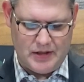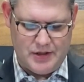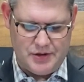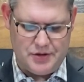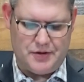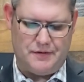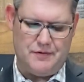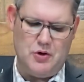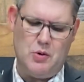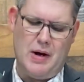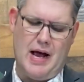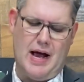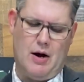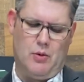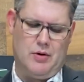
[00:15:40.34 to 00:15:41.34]
just a few
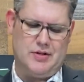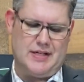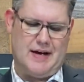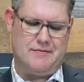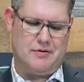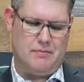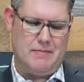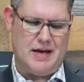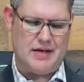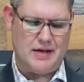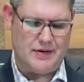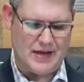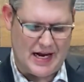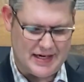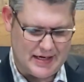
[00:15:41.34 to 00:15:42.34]
hours after
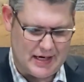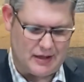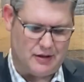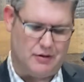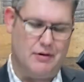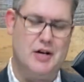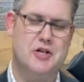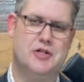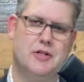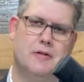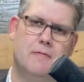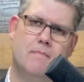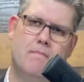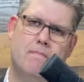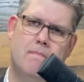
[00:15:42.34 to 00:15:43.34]
making that
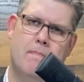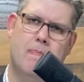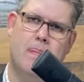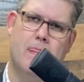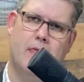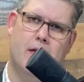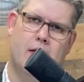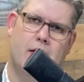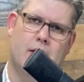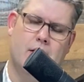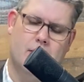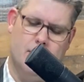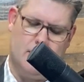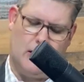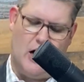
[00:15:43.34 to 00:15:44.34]
declaration.
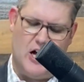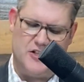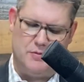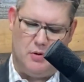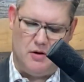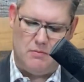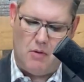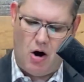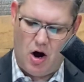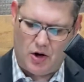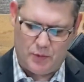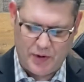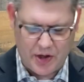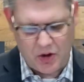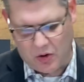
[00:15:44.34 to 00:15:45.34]
Gospel of
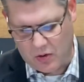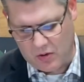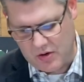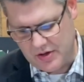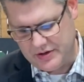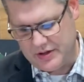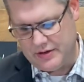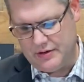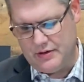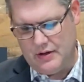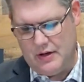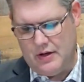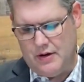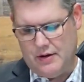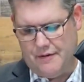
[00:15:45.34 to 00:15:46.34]
Mark records in
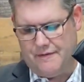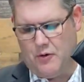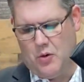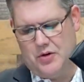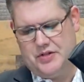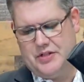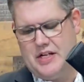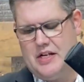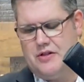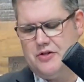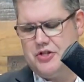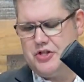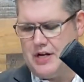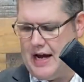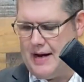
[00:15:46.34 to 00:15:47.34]
the 14th
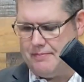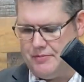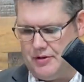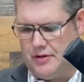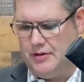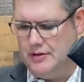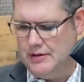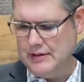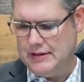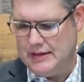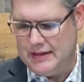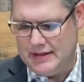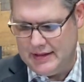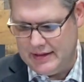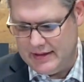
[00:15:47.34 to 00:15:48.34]
chapter,
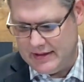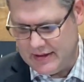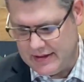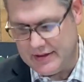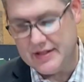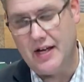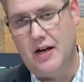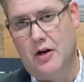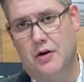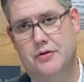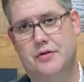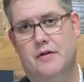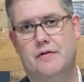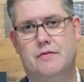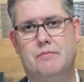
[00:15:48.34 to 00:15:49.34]
it tells
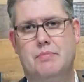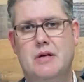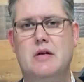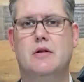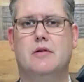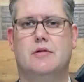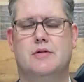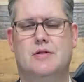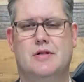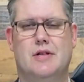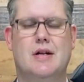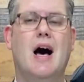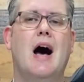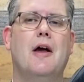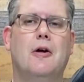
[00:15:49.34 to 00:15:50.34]
of Peter's
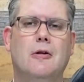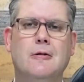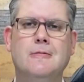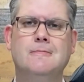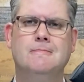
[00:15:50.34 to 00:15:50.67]
denial.